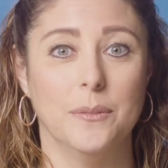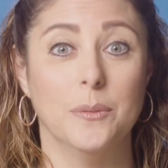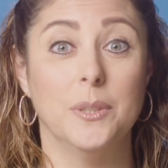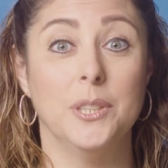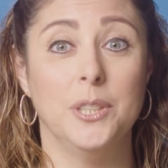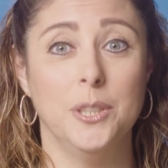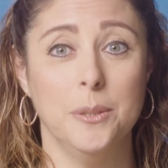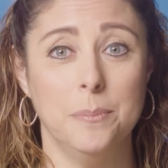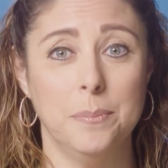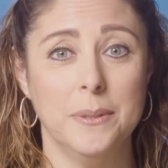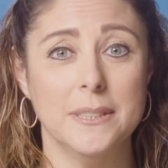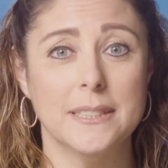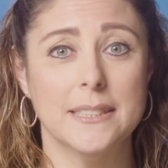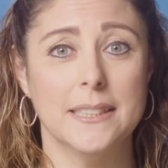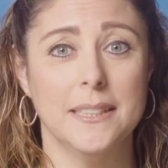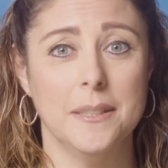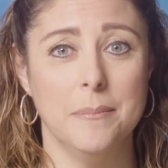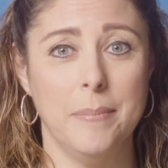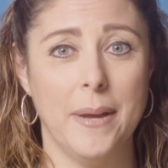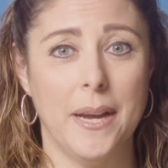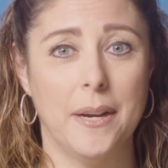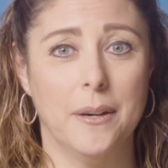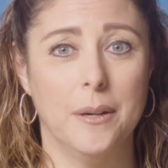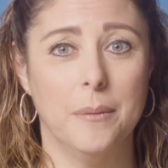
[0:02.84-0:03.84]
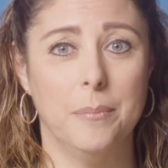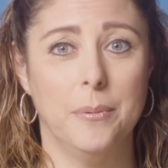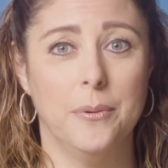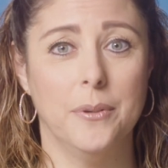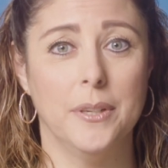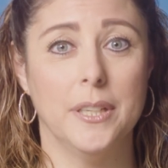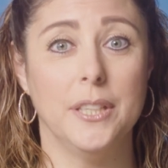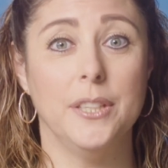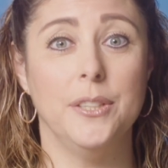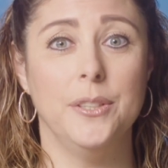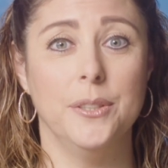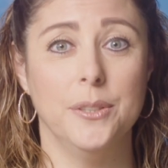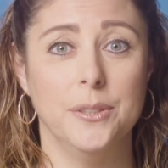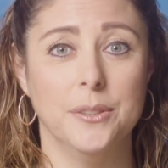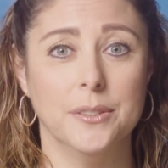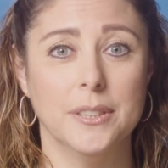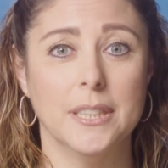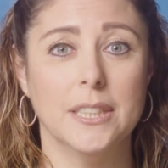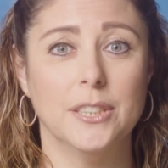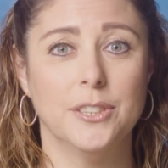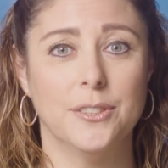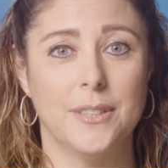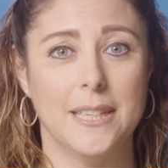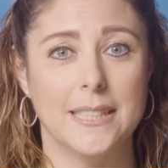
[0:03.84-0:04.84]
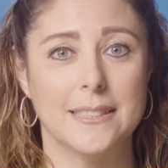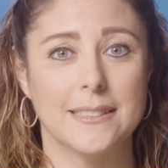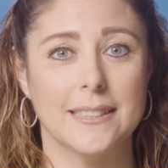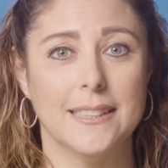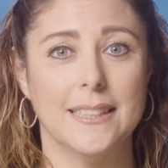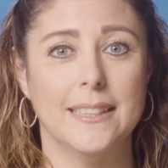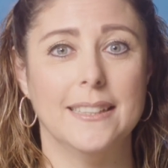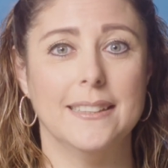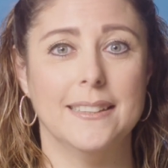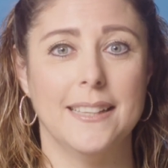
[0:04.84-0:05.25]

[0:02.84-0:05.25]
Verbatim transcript: When you present in PowerPoint, you can translate